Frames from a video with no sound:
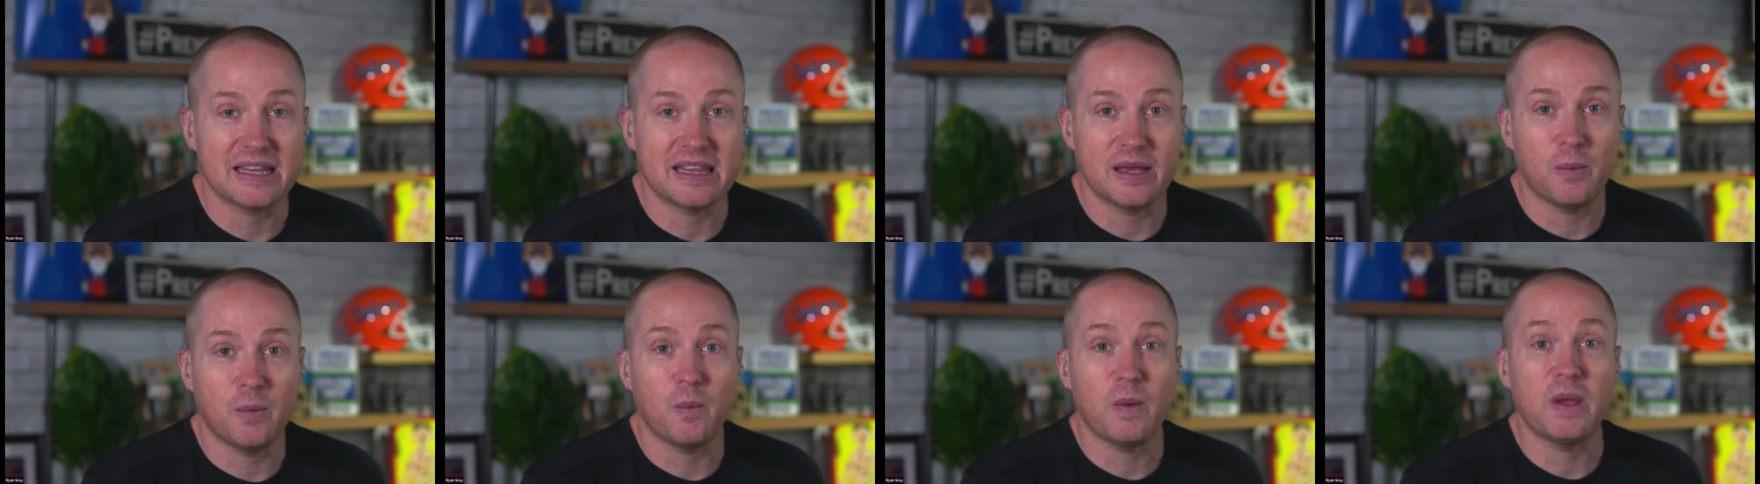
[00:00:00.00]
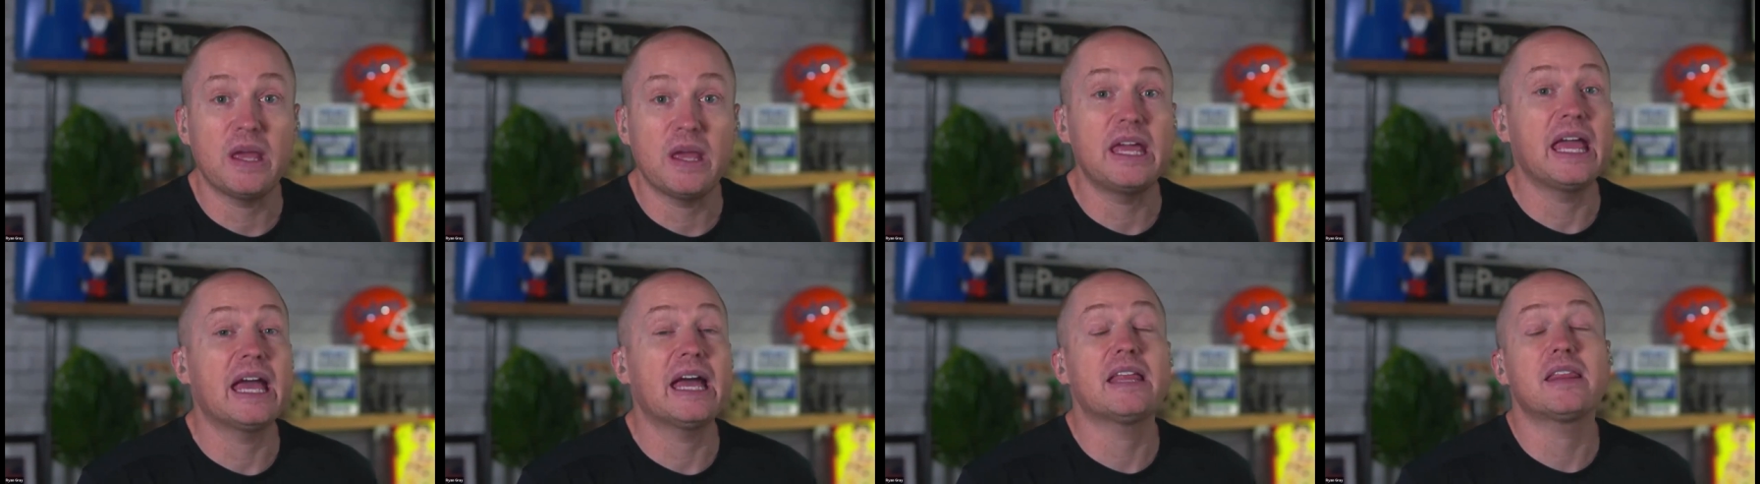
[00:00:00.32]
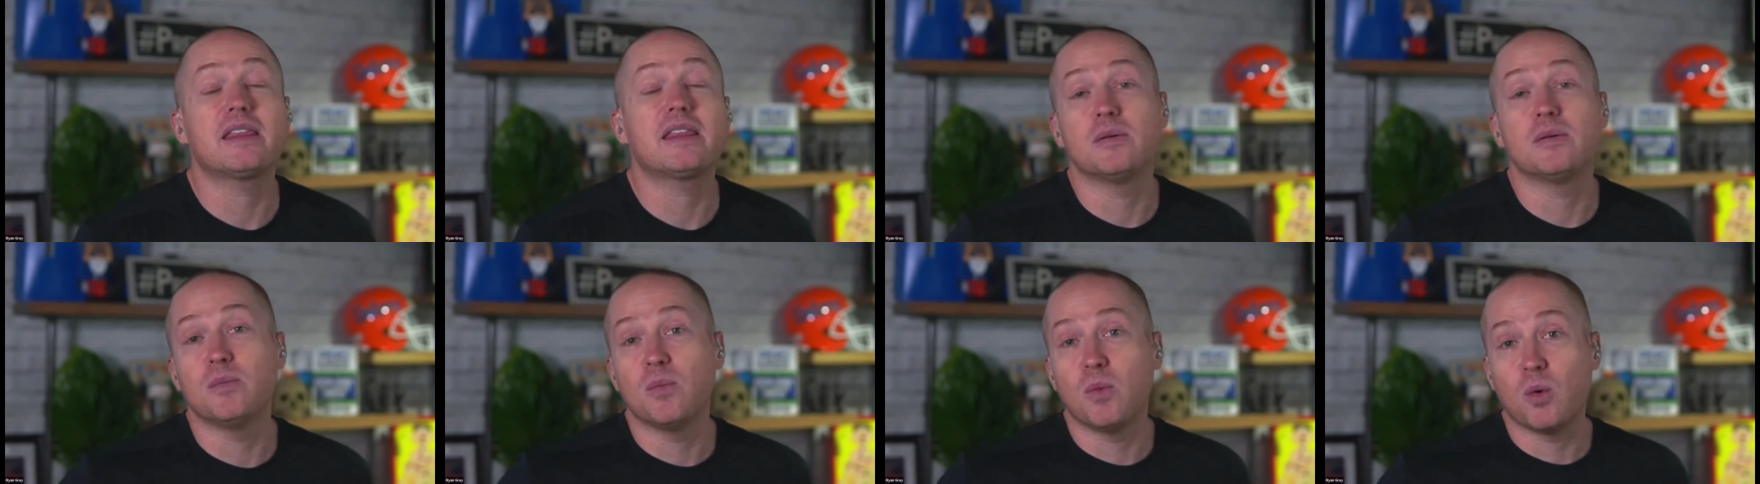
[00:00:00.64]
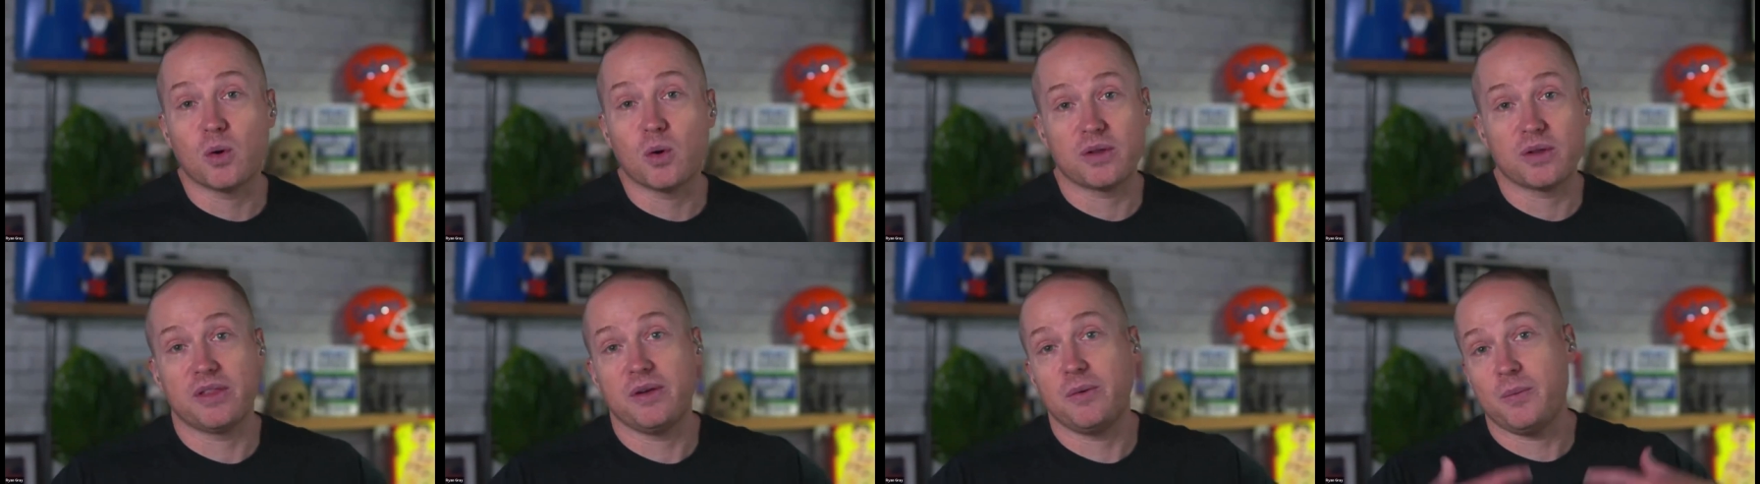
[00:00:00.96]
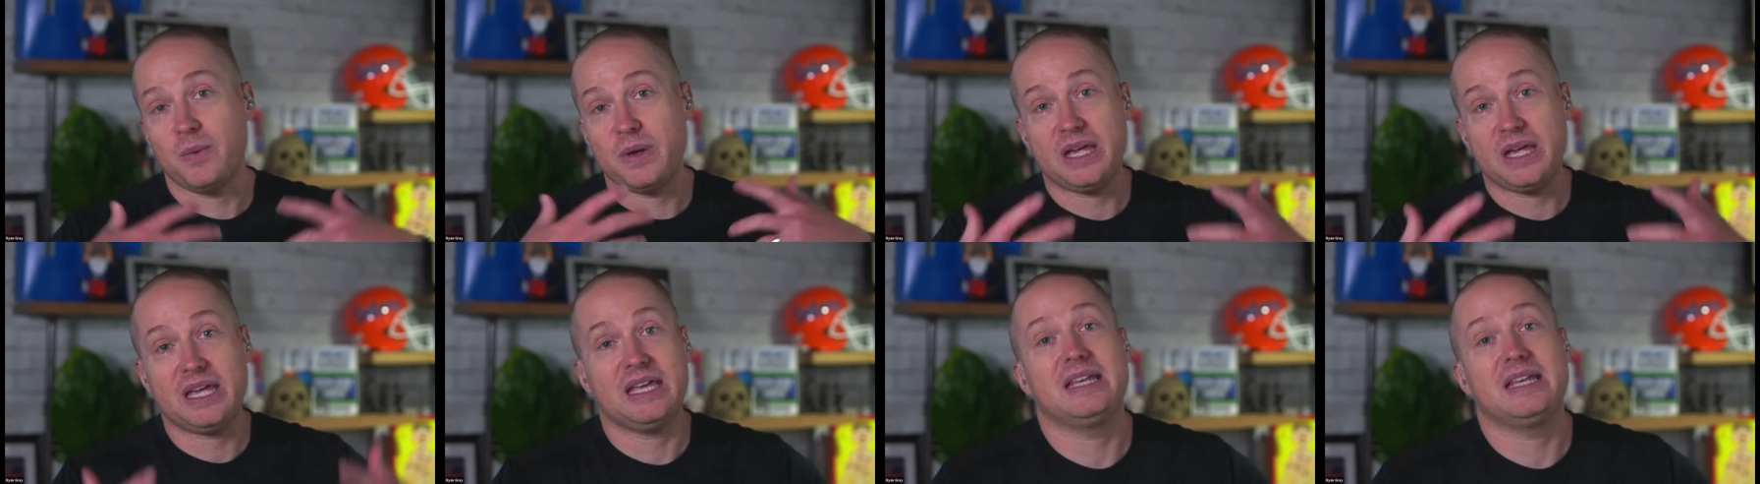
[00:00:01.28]
that we get, the more that
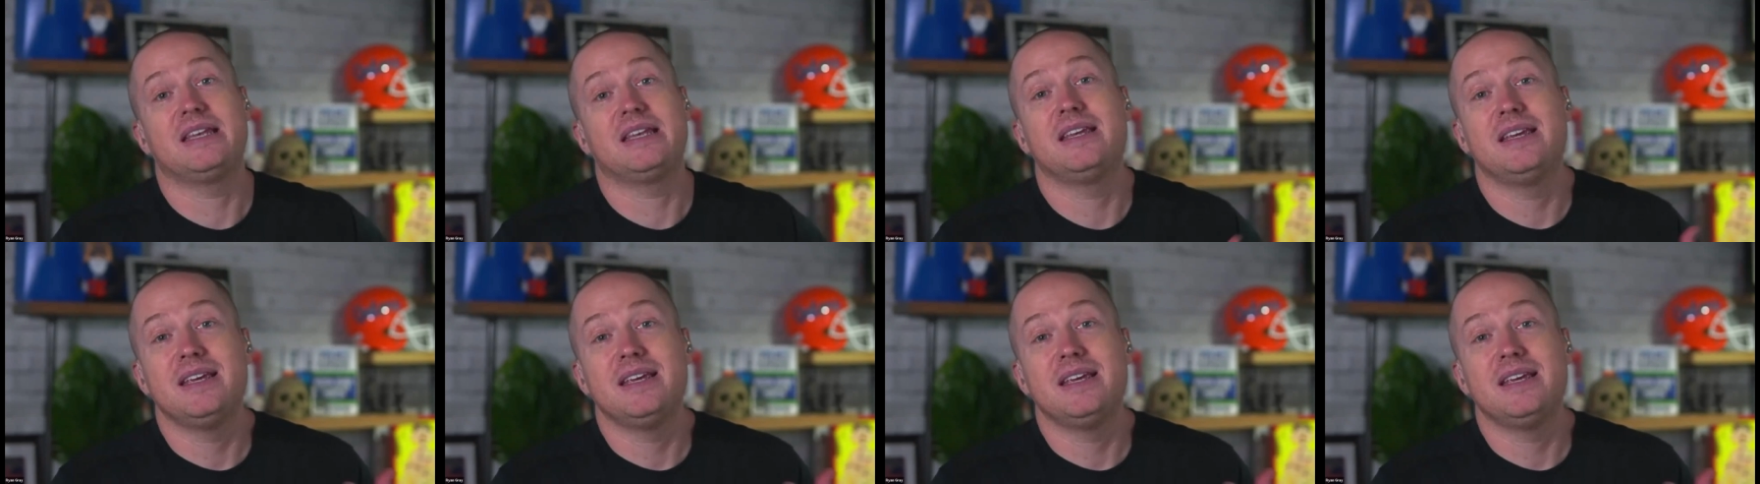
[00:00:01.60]
we can